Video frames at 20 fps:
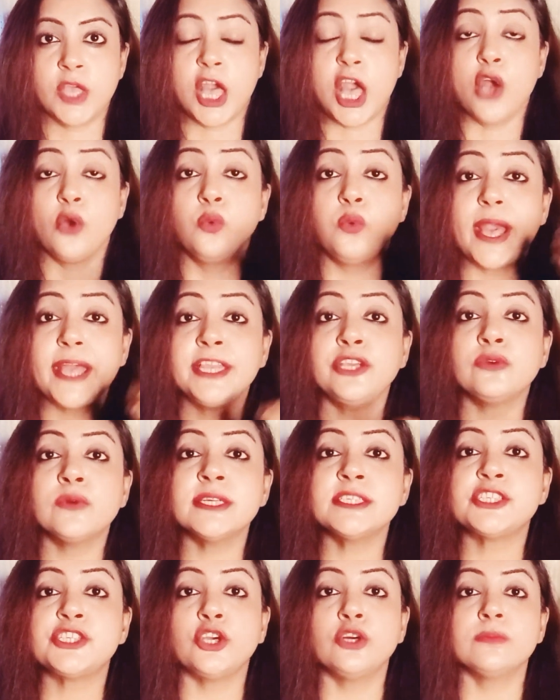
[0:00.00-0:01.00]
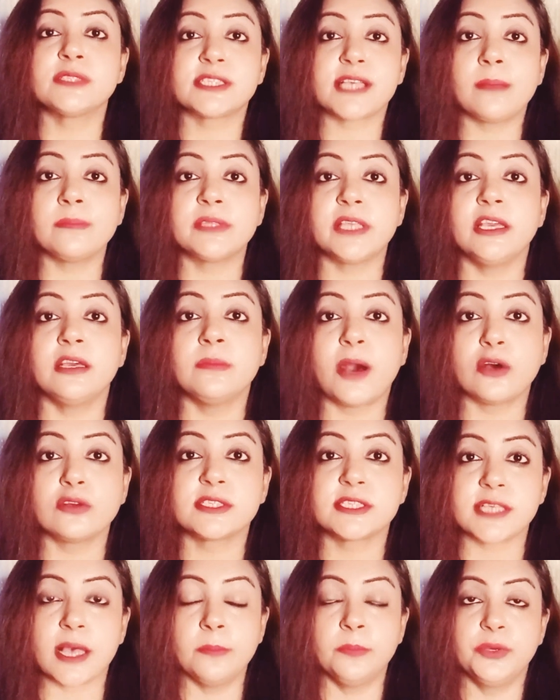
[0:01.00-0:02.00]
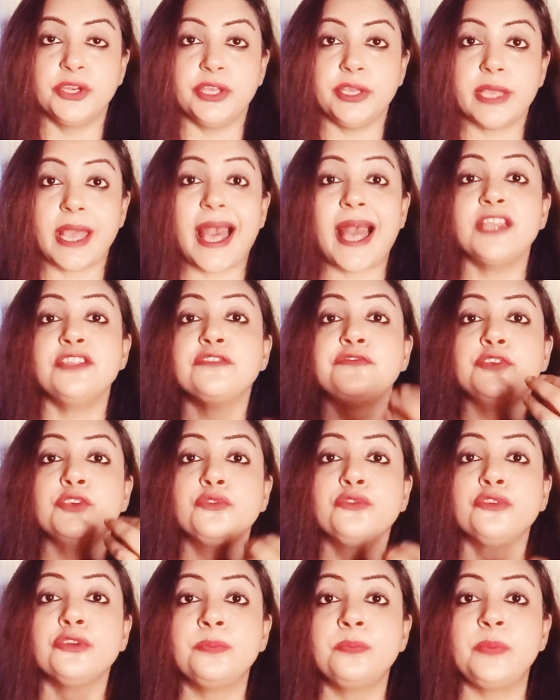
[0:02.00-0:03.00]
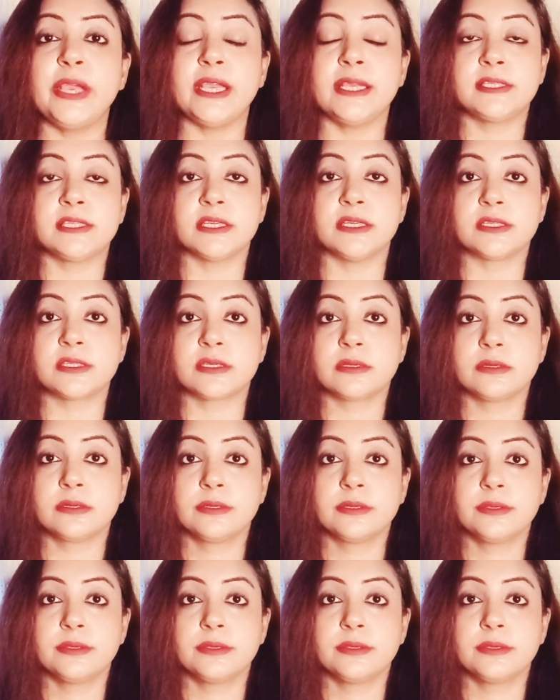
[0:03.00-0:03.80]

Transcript: When you assume something about somebody and if you repeat it,